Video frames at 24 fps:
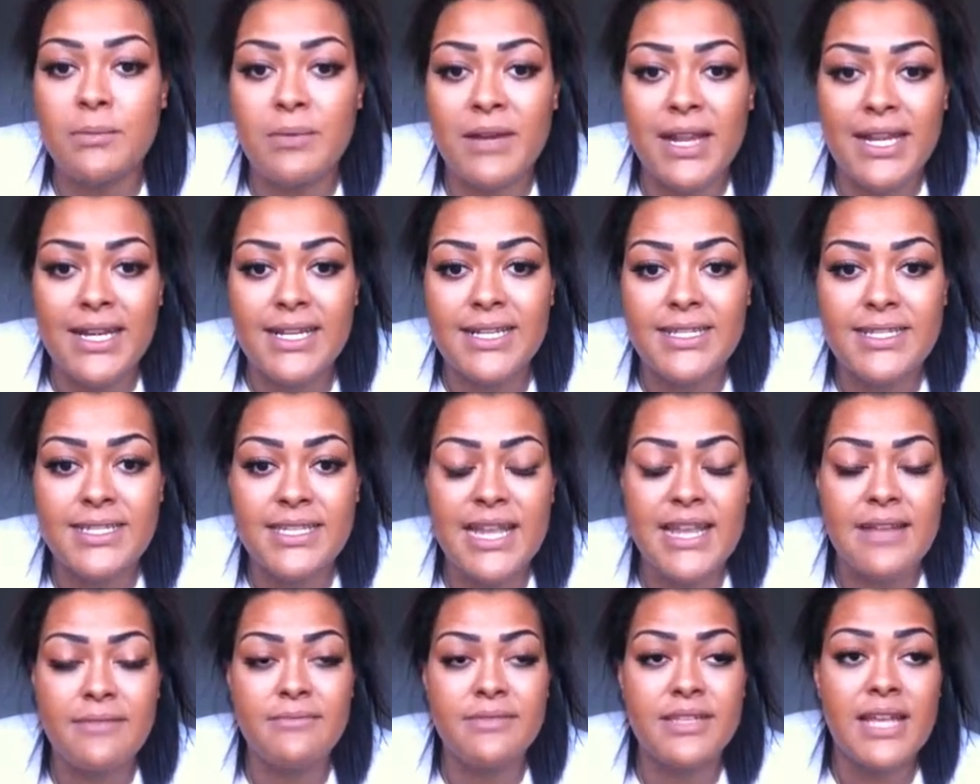to play The
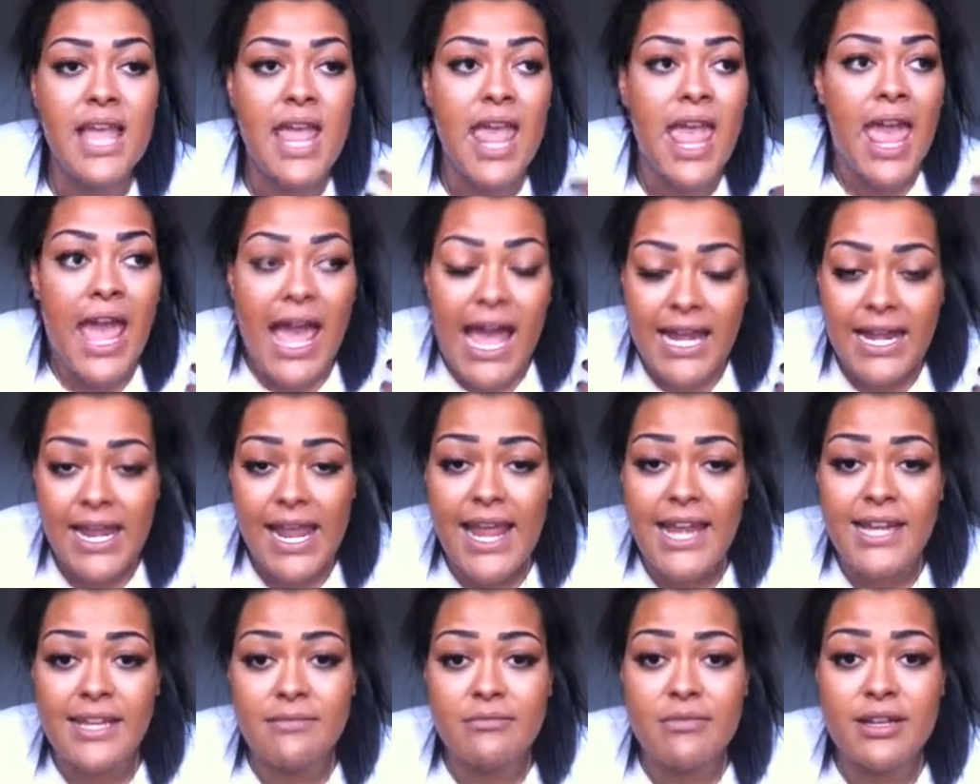Sims and
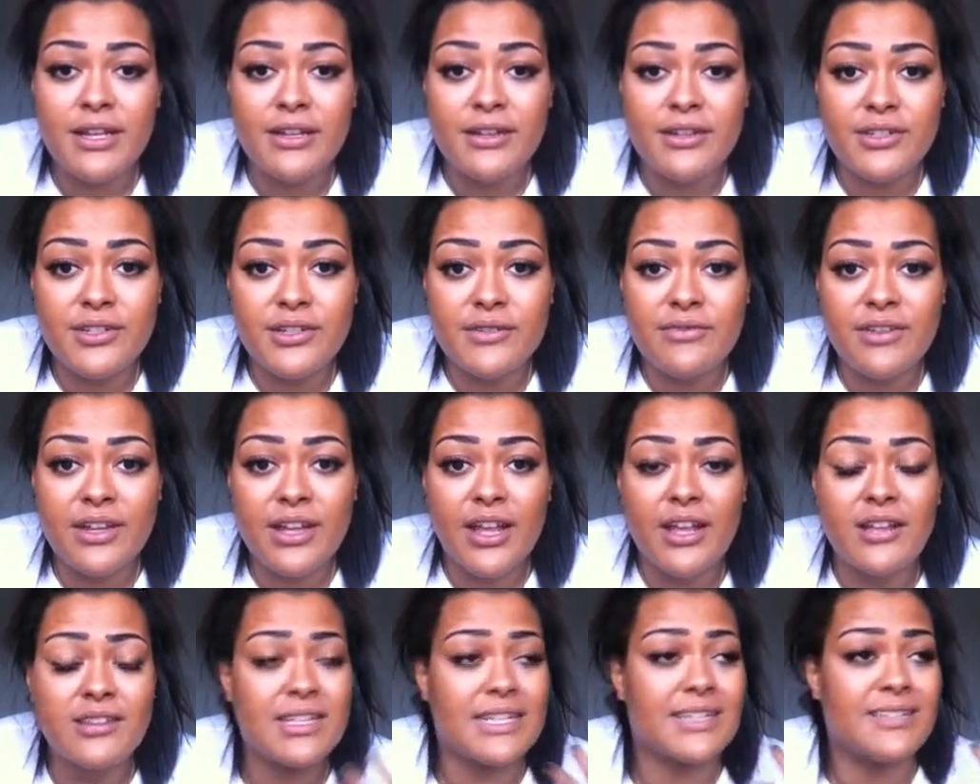edit my YouTube
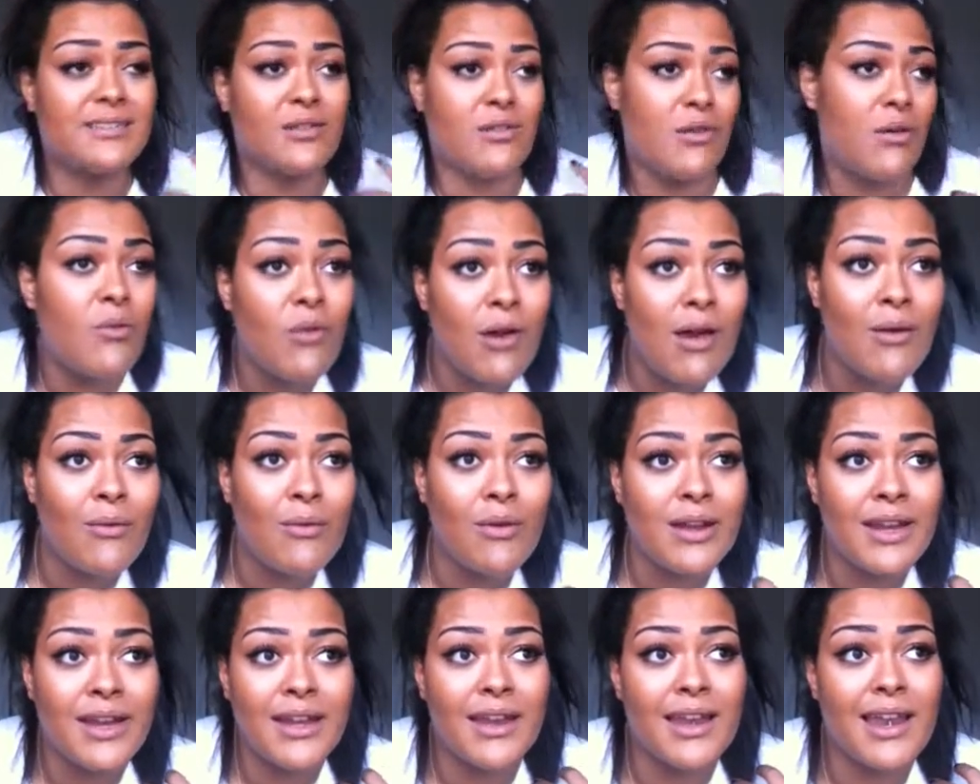videos. That's all I
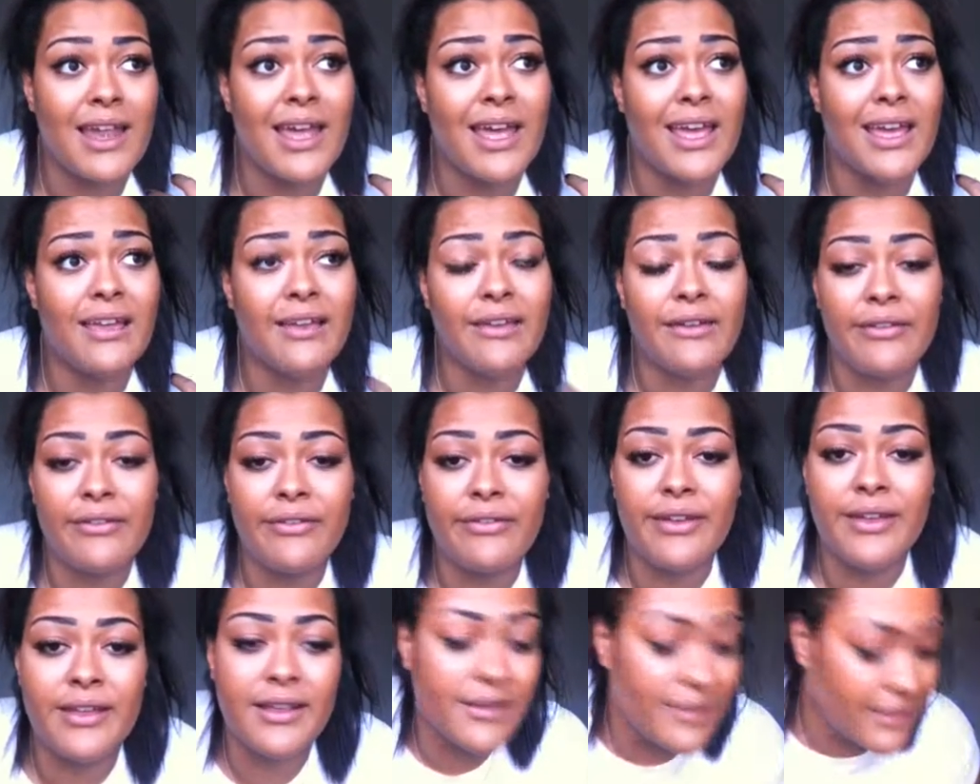want in
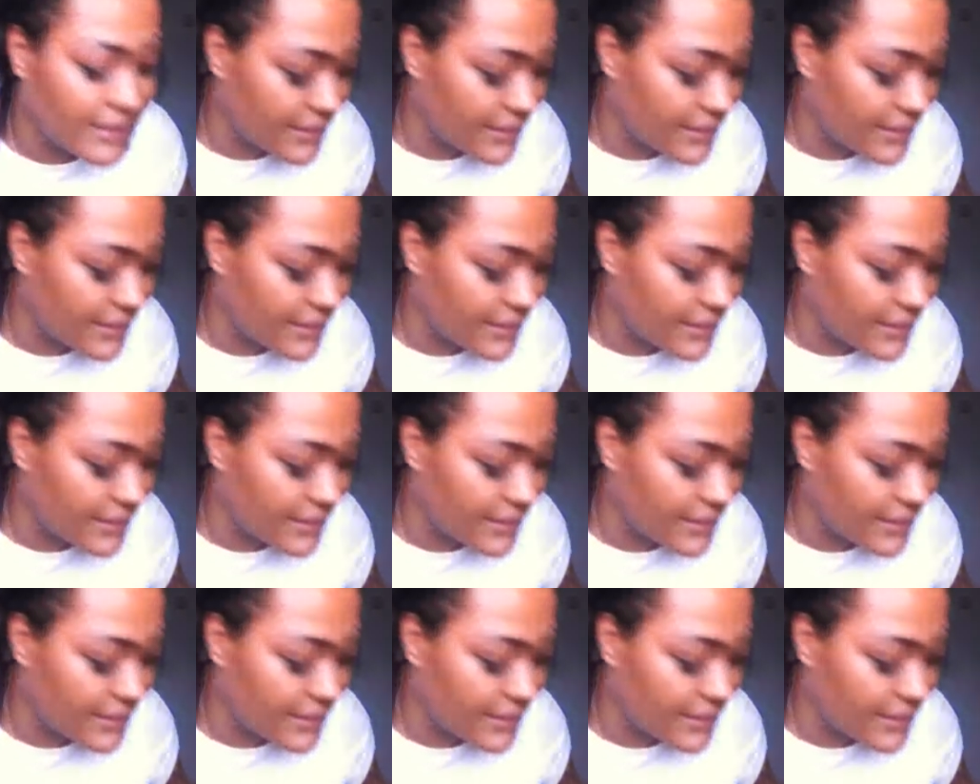life.